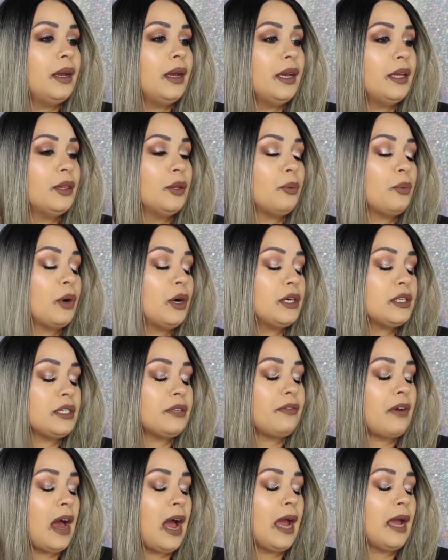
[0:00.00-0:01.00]
In the words
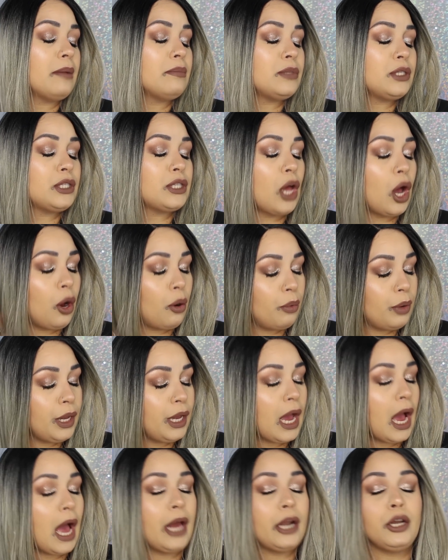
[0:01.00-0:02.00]
of I Am
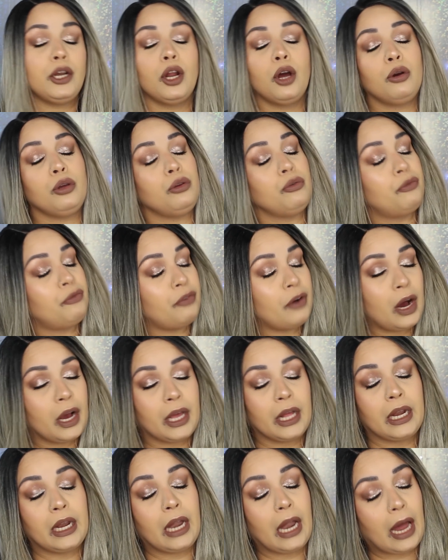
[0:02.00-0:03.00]
Zoe, I know you
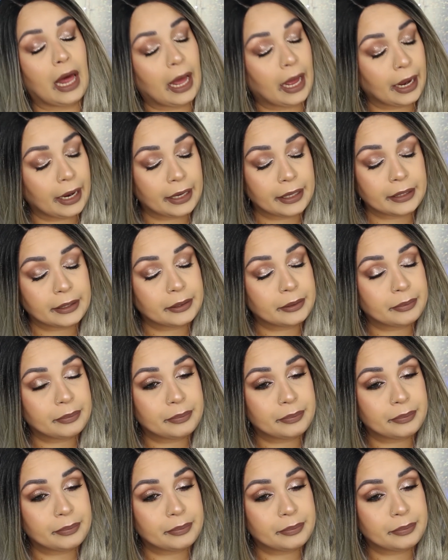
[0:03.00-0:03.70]
fucking lying.